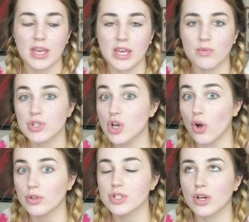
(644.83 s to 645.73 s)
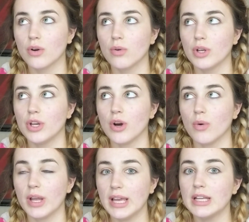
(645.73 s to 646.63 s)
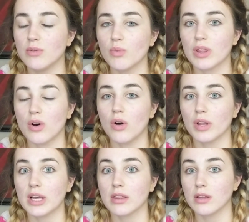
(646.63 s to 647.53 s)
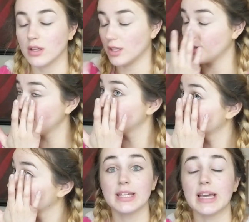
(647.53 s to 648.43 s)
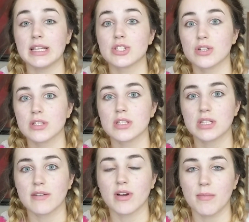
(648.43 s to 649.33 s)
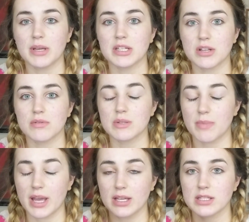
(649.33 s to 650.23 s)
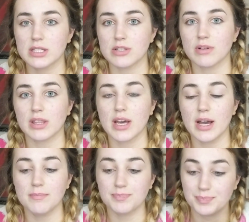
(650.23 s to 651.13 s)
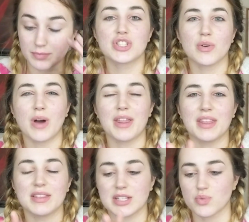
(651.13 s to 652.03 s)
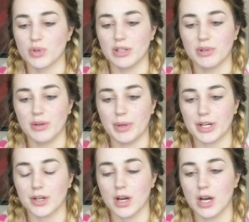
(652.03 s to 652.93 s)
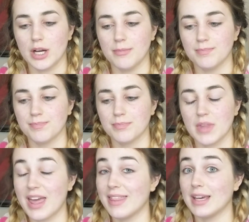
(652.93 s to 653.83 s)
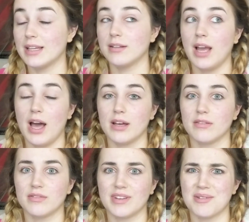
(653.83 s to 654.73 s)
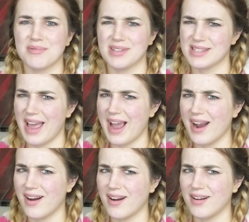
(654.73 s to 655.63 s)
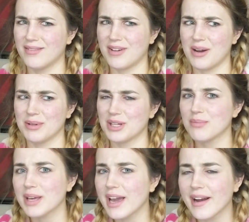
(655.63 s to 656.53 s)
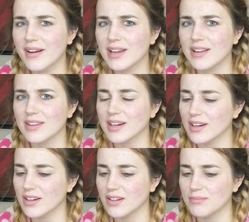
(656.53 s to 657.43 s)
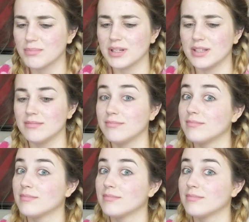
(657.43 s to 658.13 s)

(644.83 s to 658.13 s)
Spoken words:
he was also, you know, in with all like the like gangsters and stuff coming into his banks and doing that. So I think that's really, really weird. And then yeah, if it was hair, why would there be hair down there? But